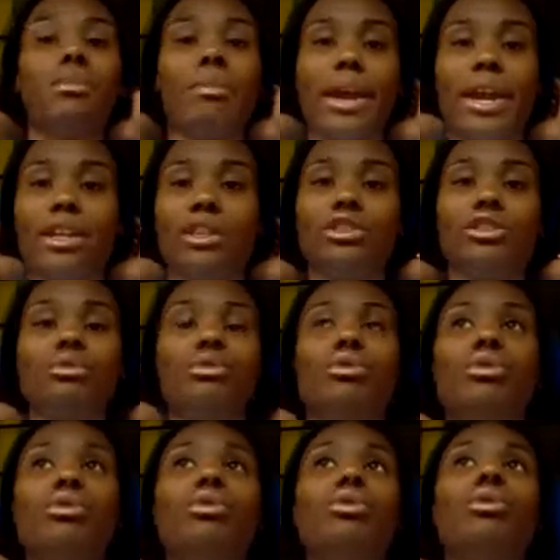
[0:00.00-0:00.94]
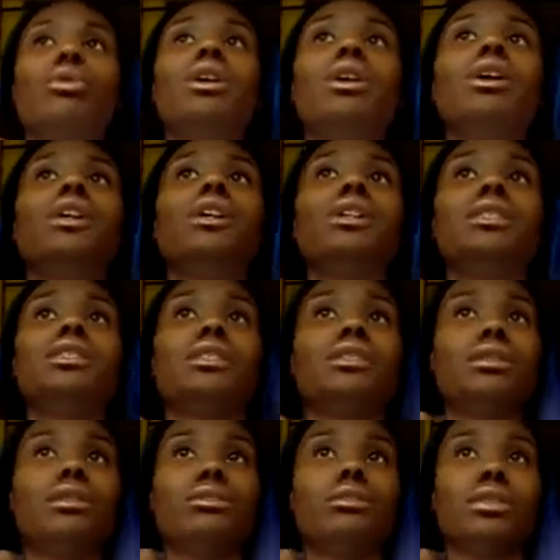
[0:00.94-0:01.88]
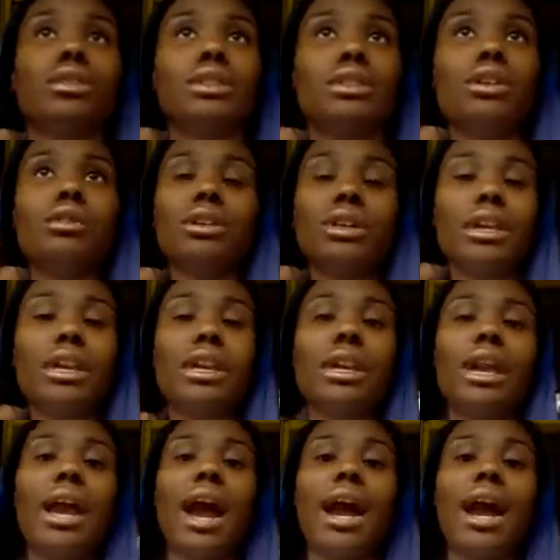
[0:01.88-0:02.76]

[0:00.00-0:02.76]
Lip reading: manageable, still silky.